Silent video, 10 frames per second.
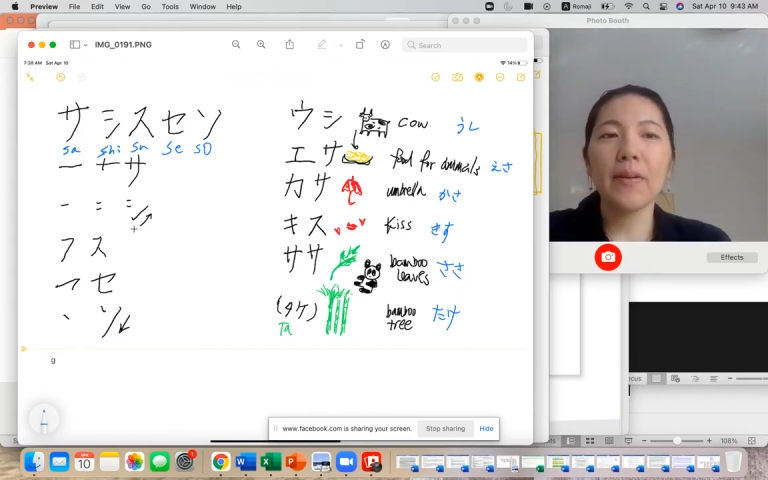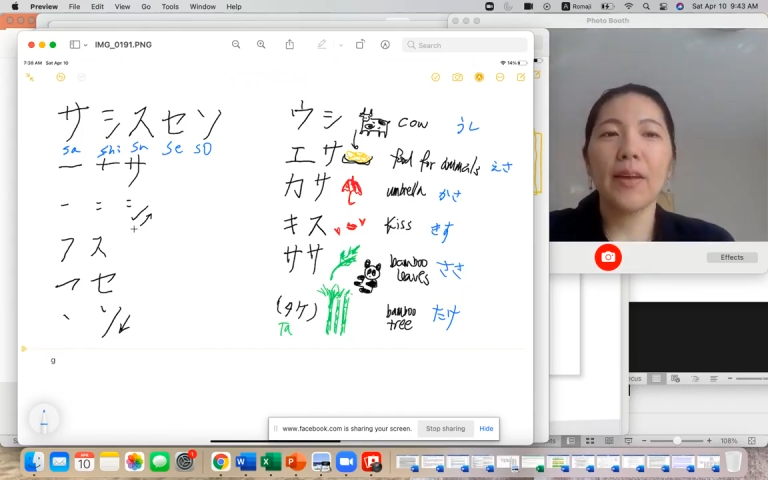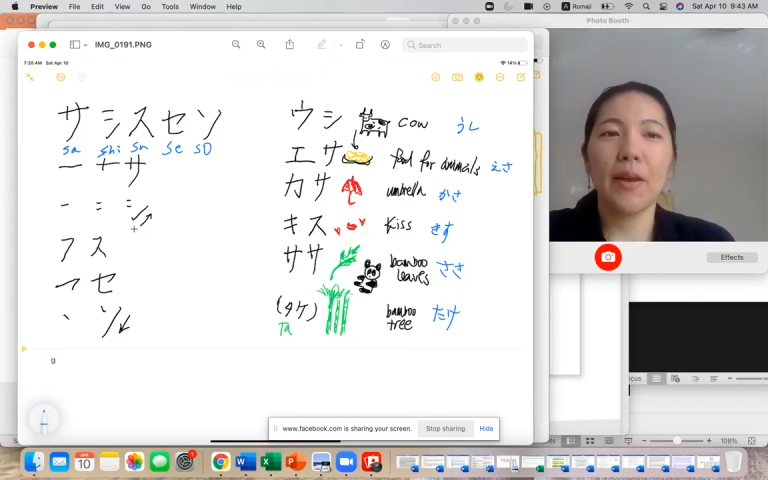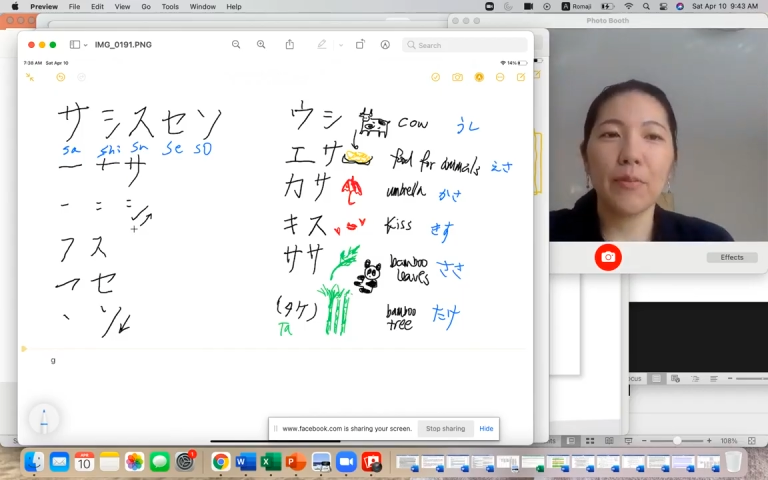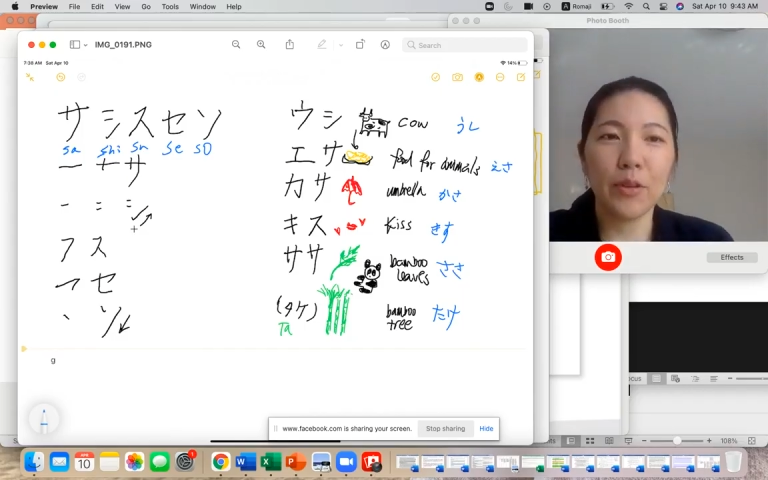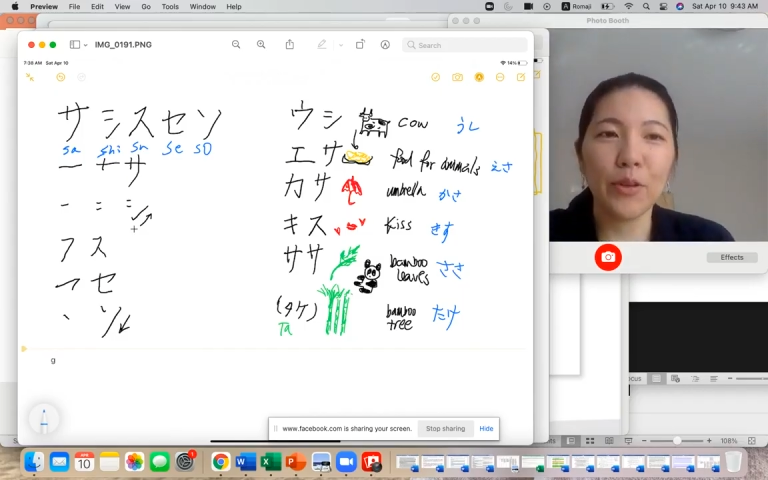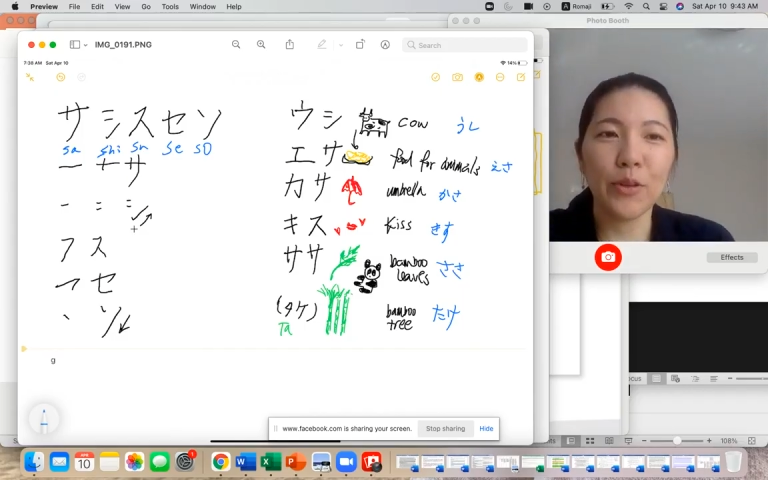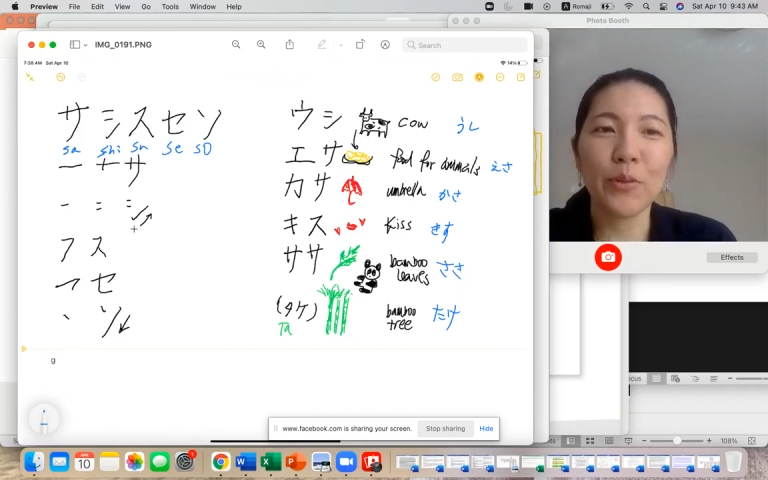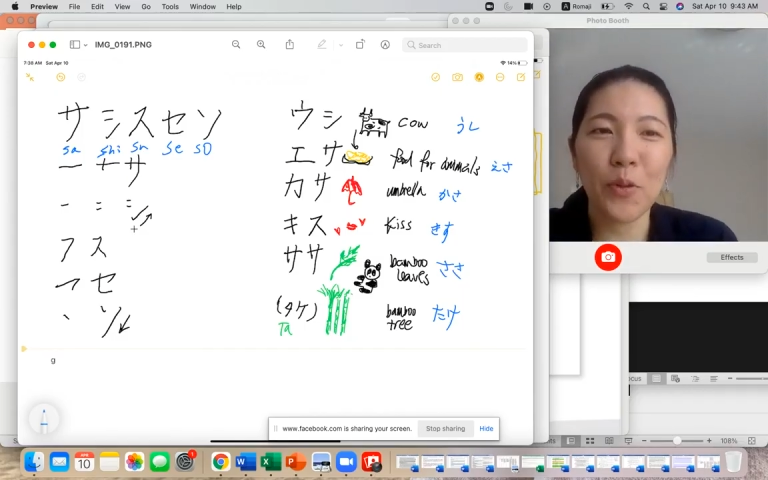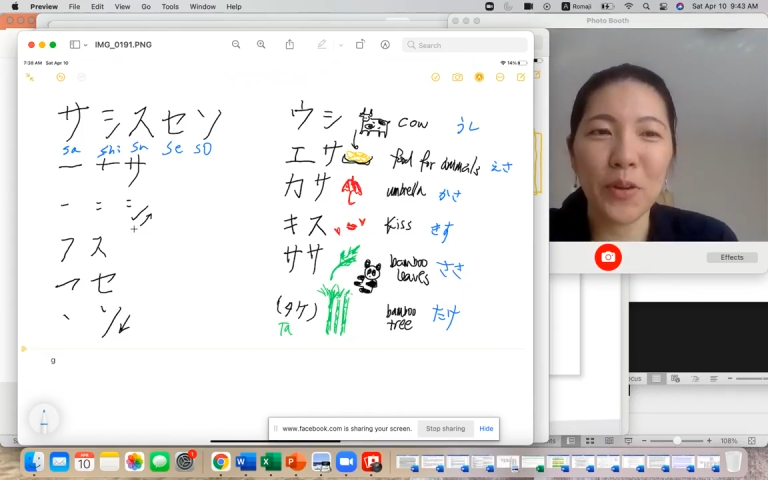it would look
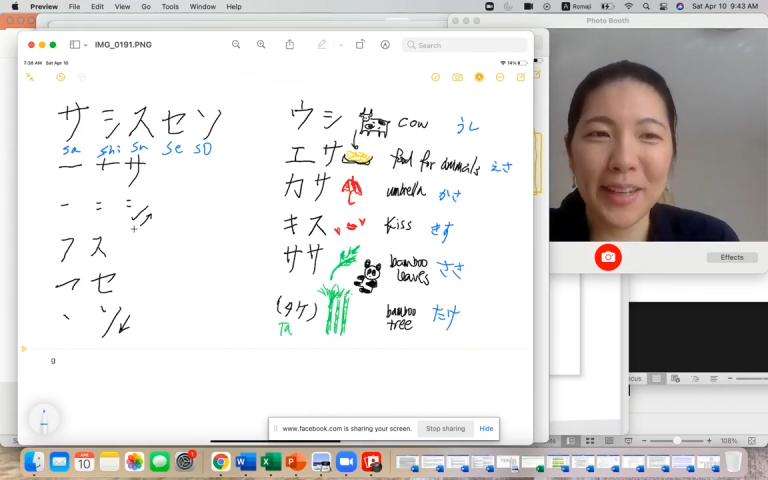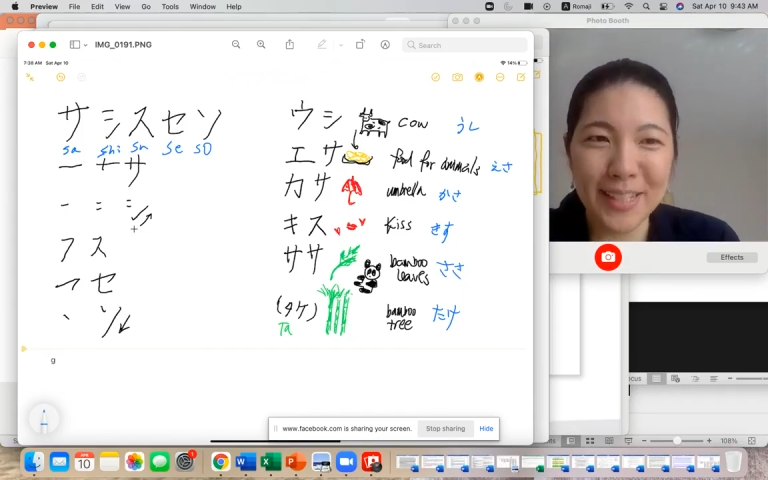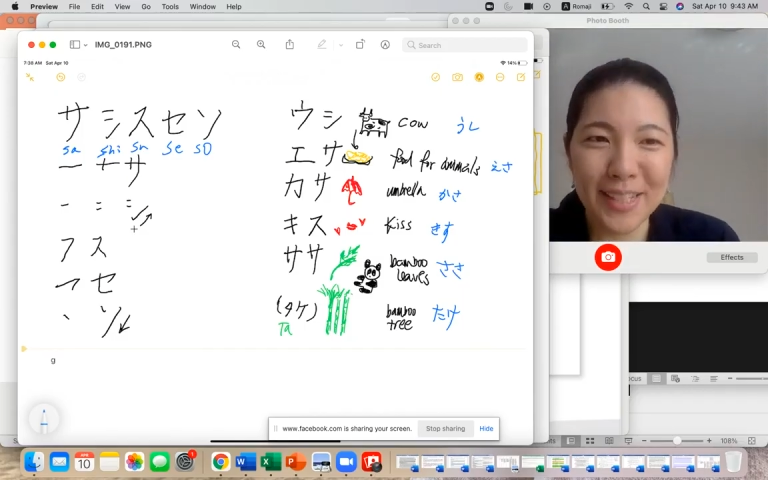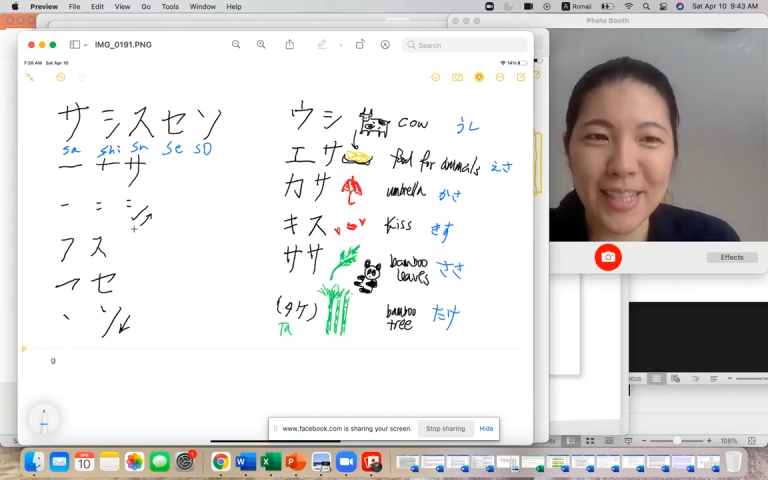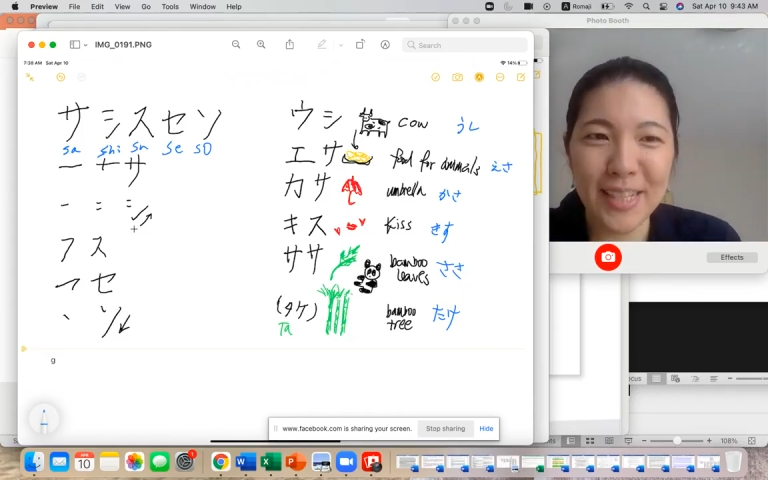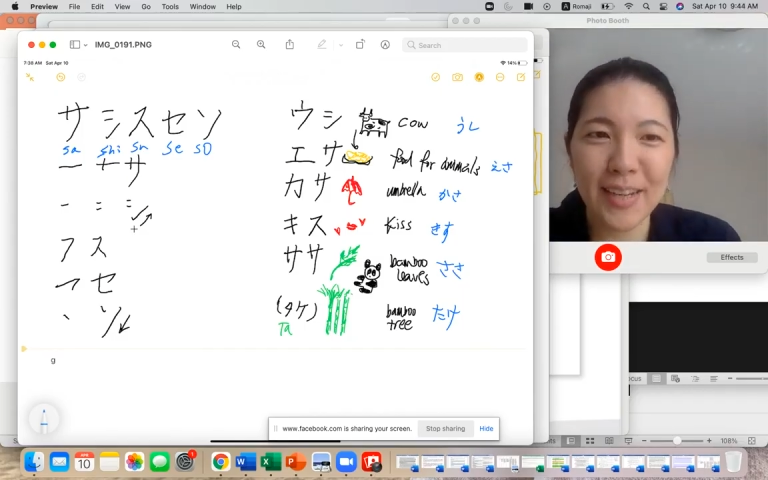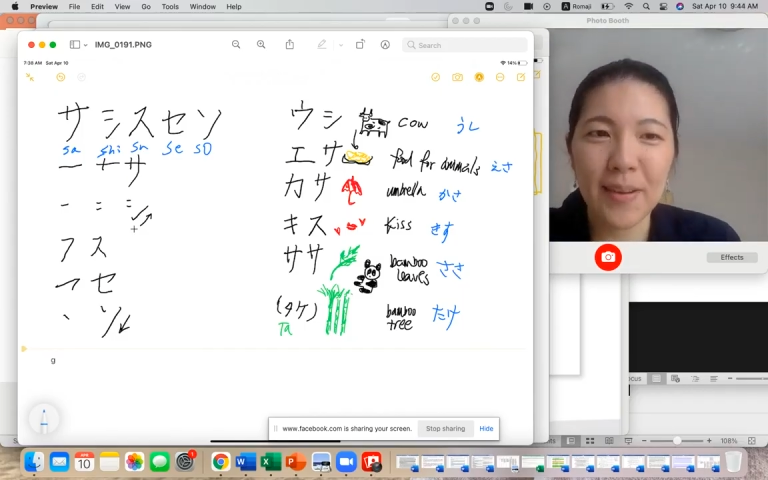more like she.